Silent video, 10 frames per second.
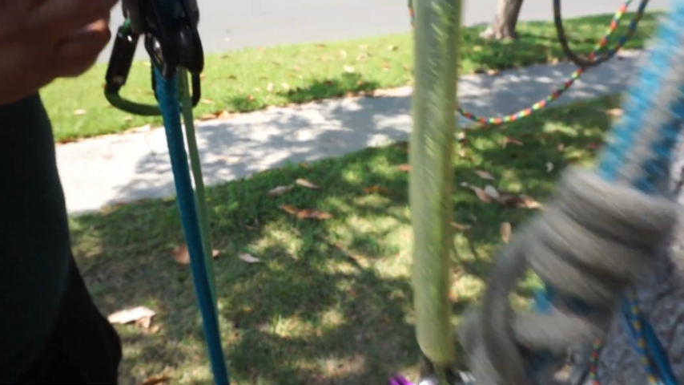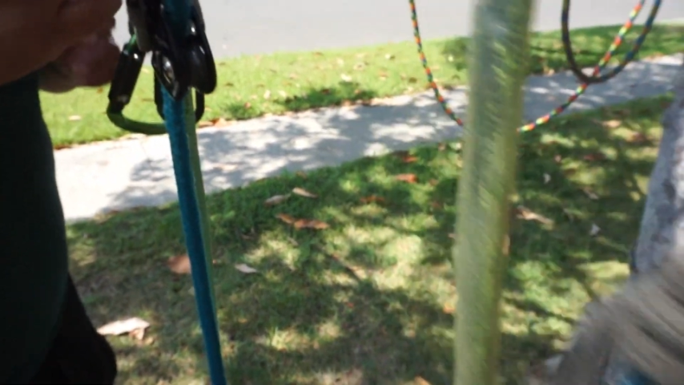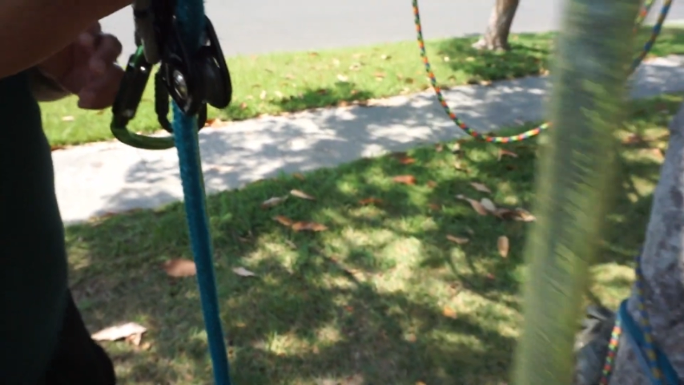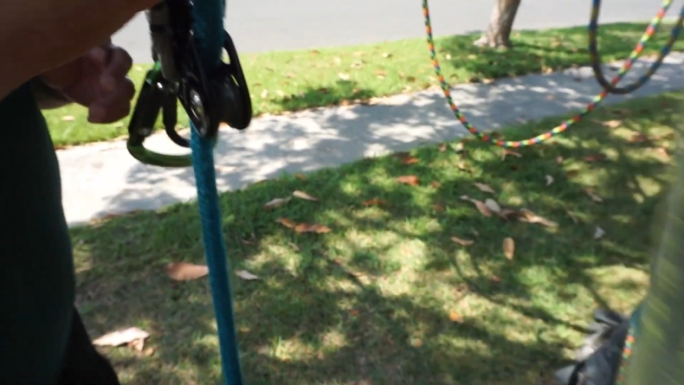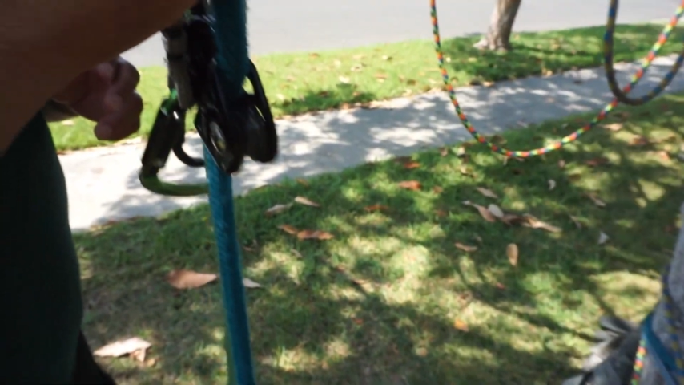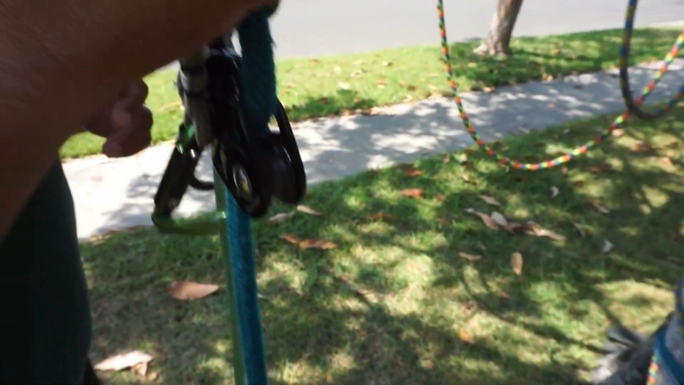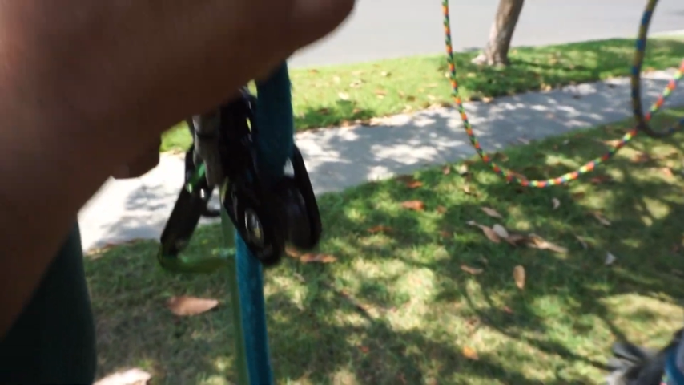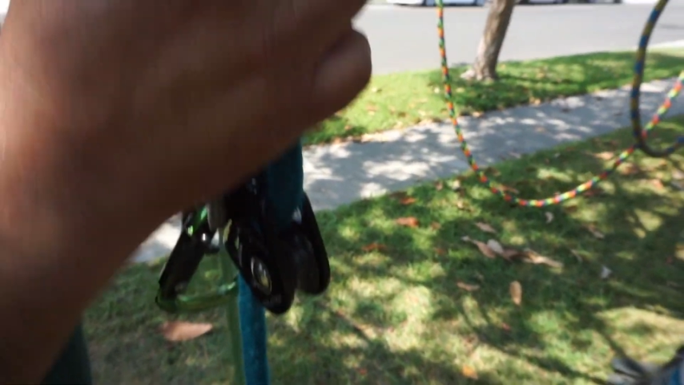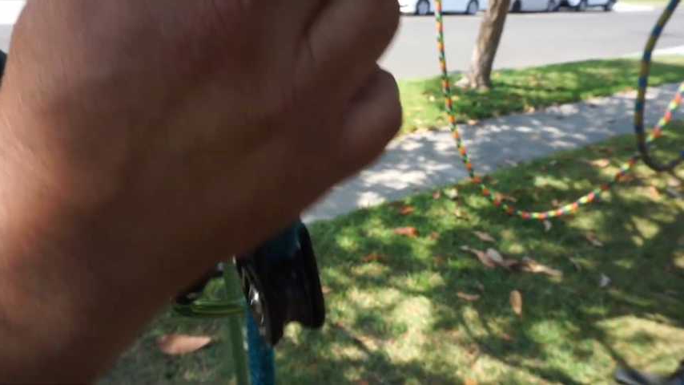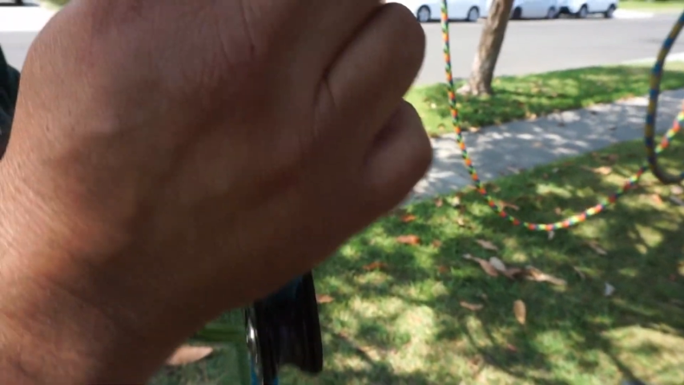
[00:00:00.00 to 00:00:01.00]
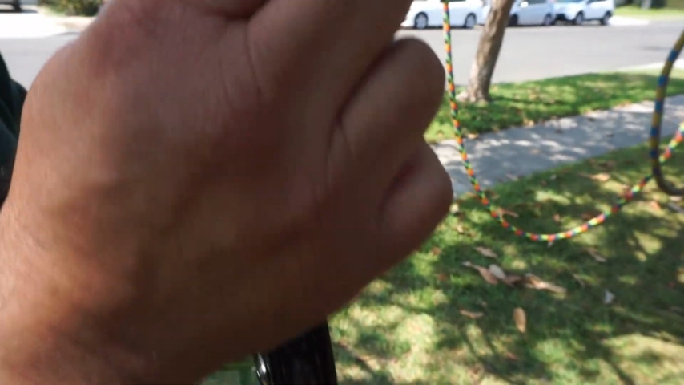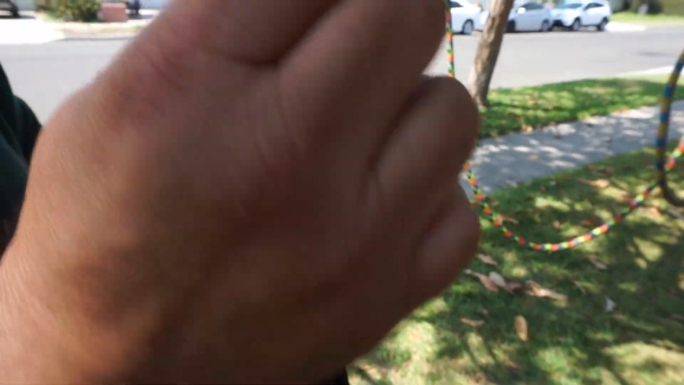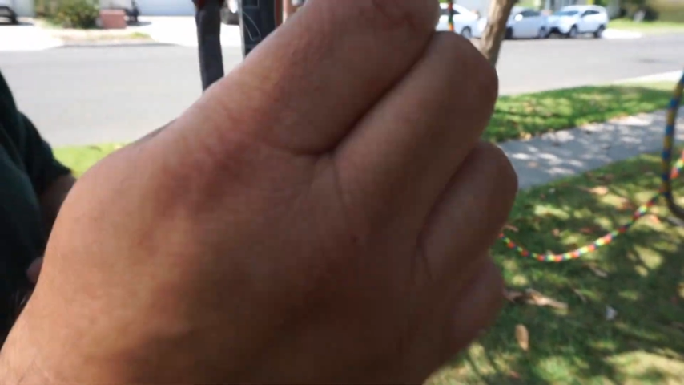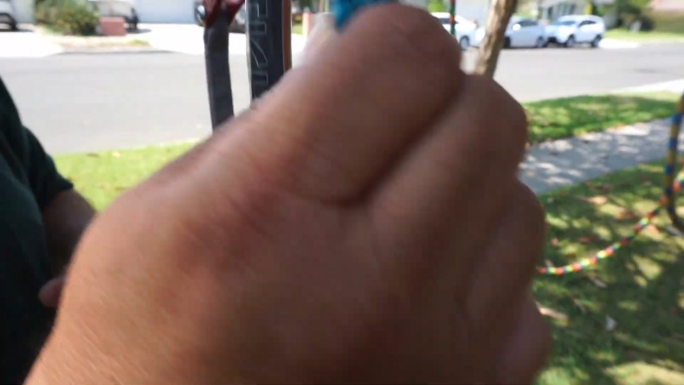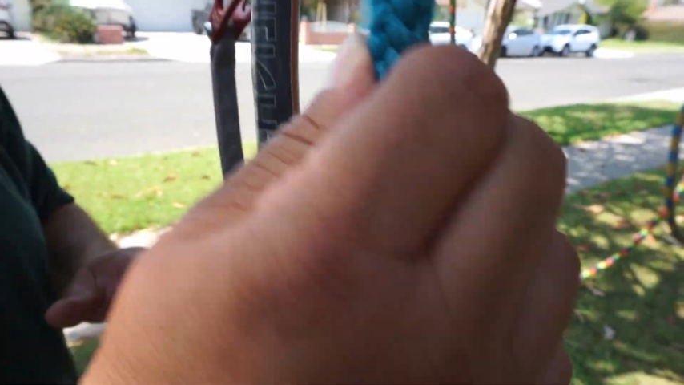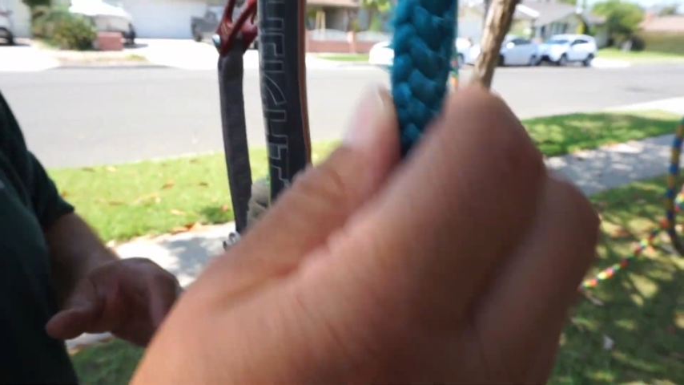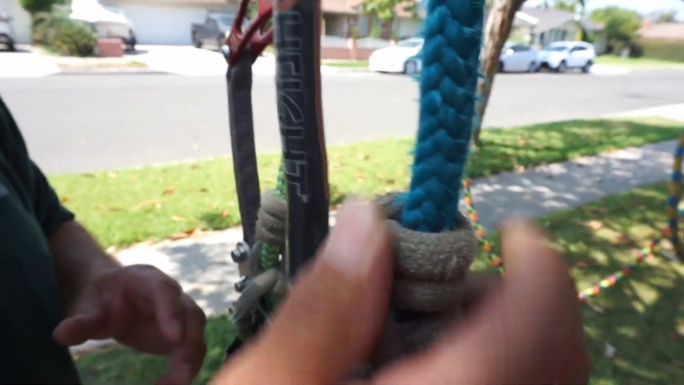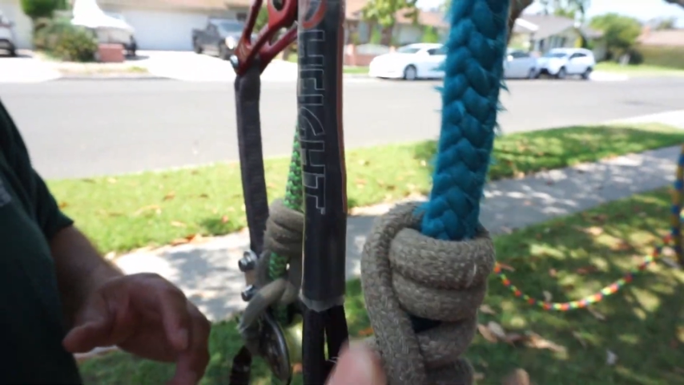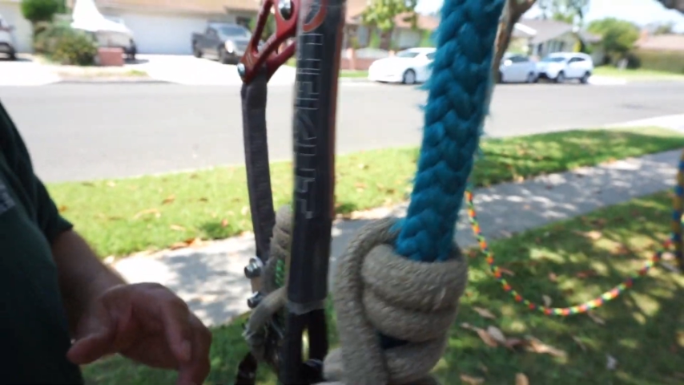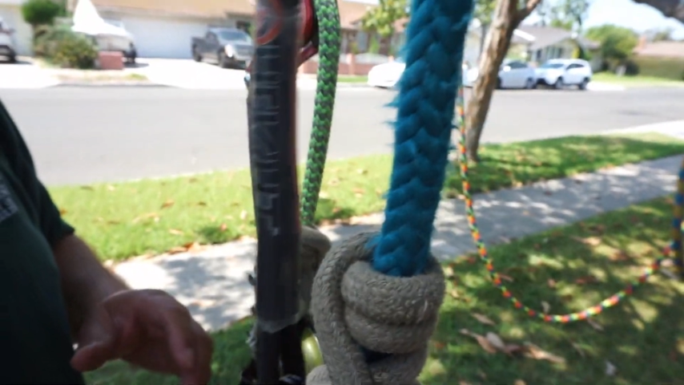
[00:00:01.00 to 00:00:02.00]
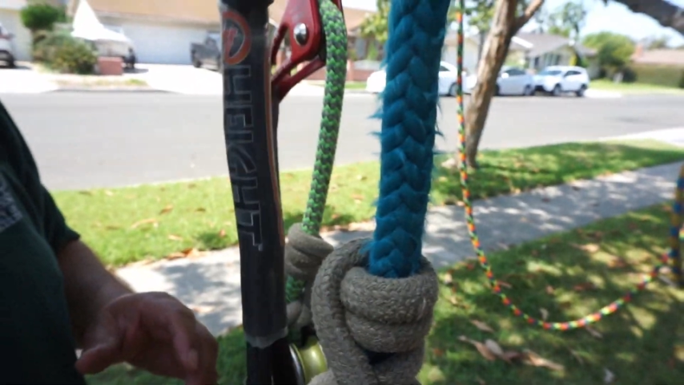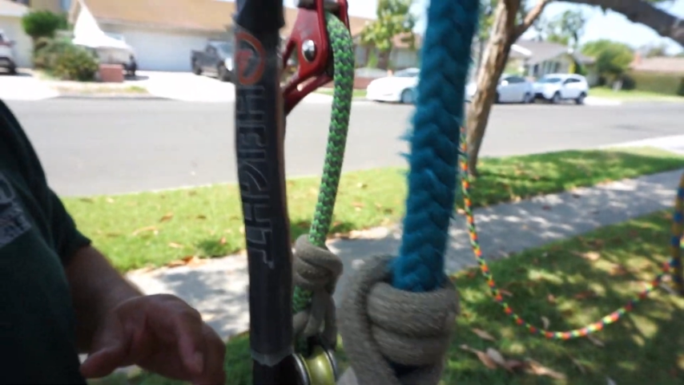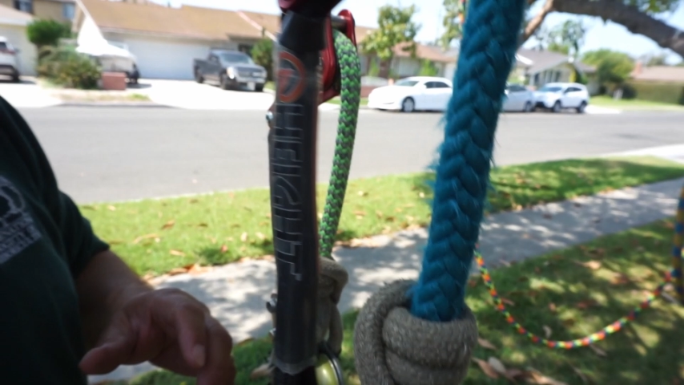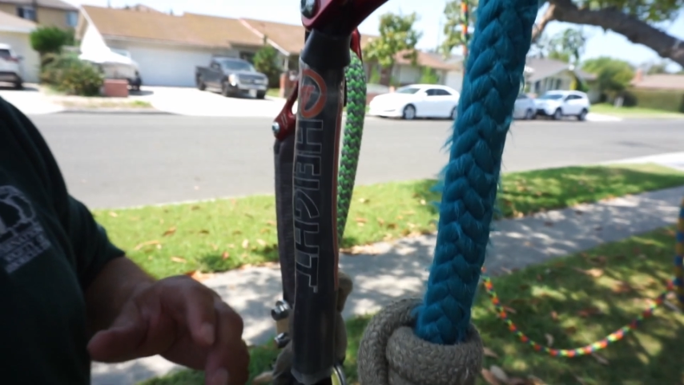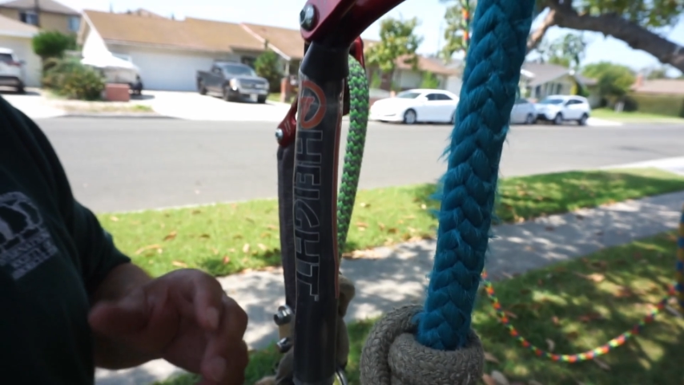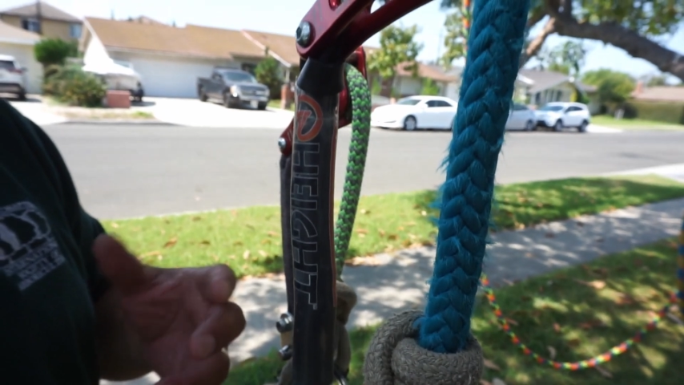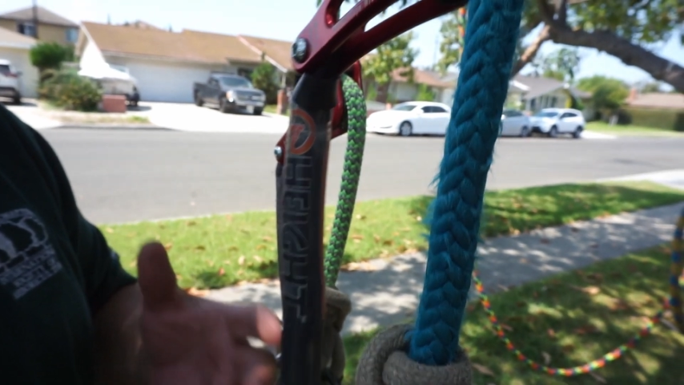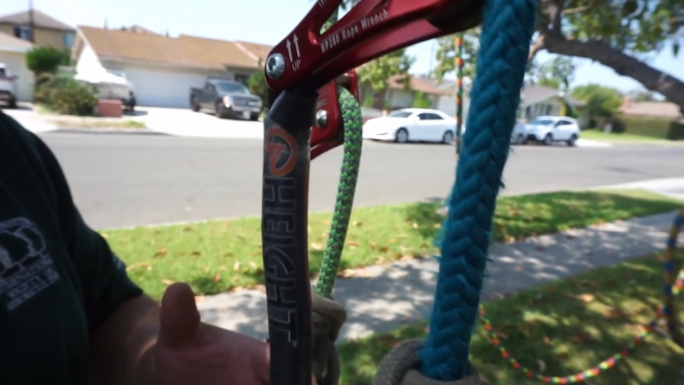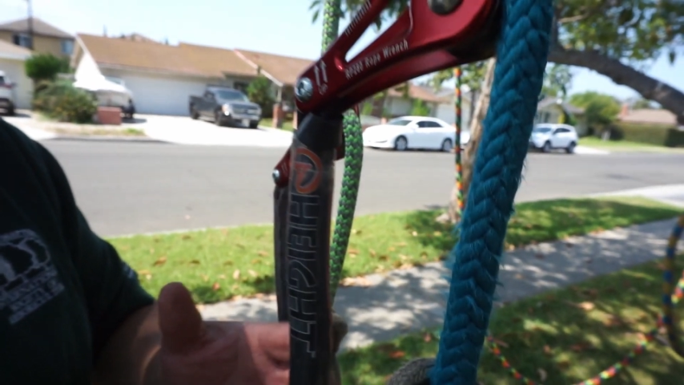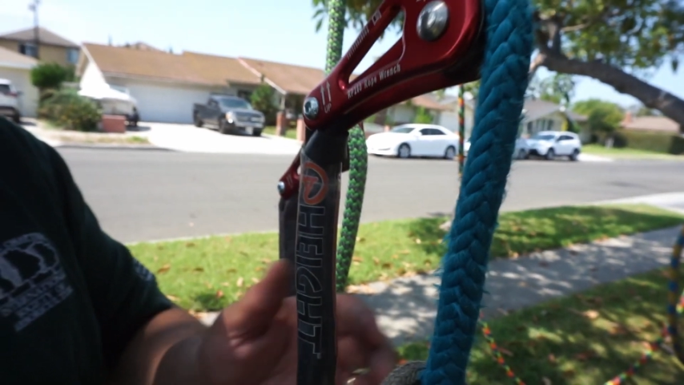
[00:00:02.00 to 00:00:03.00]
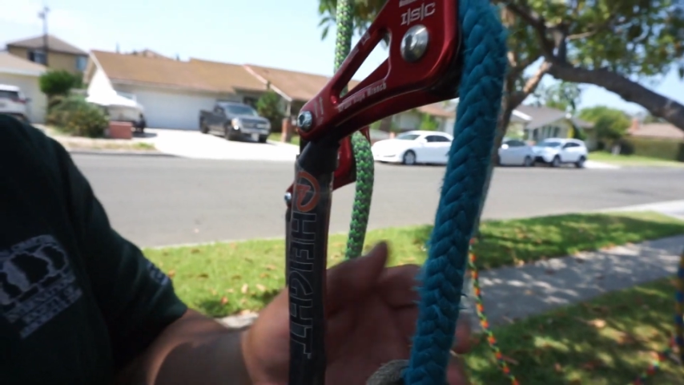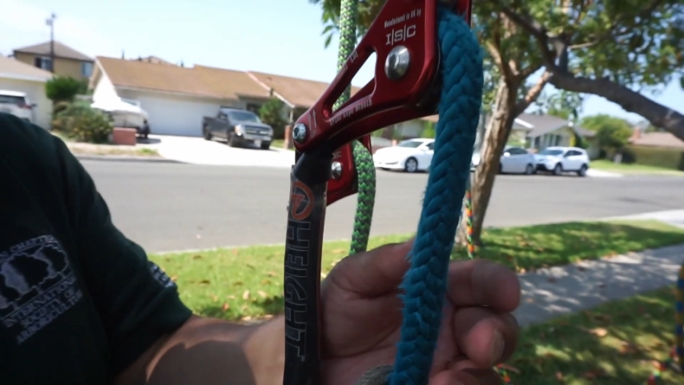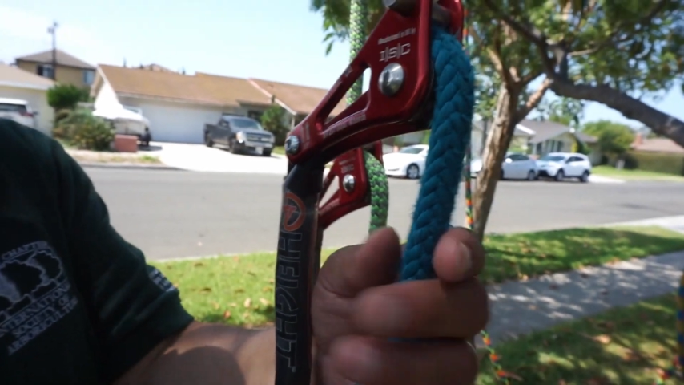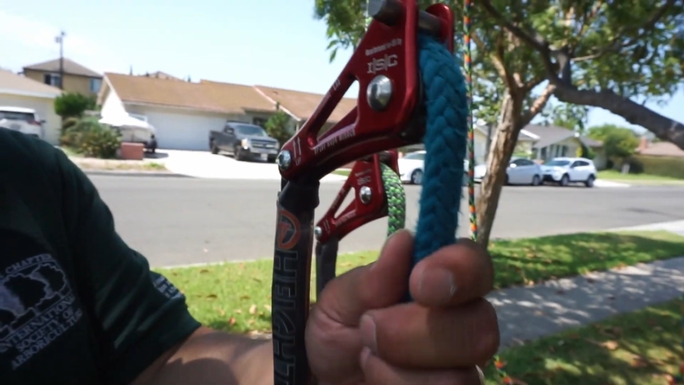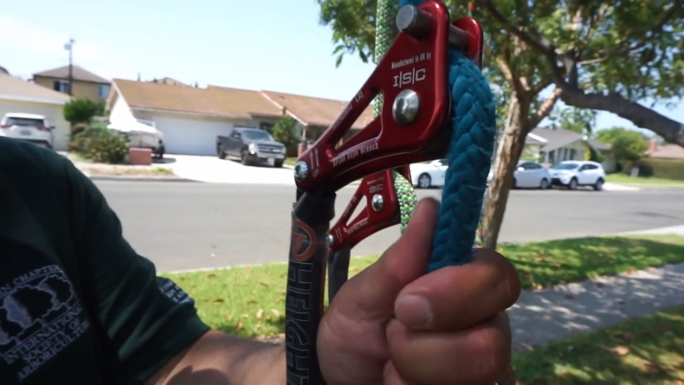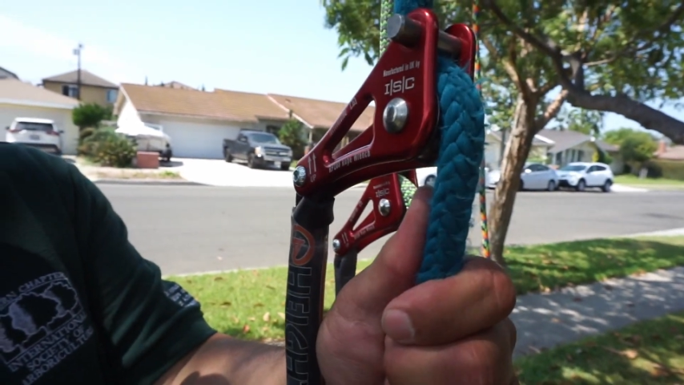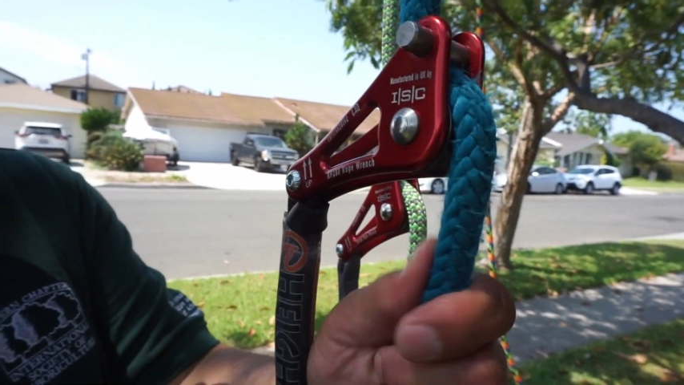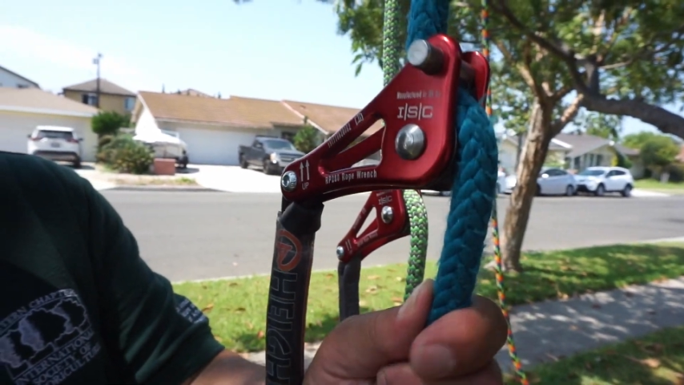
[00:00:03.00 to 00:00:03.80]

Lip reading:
(no speaker visible)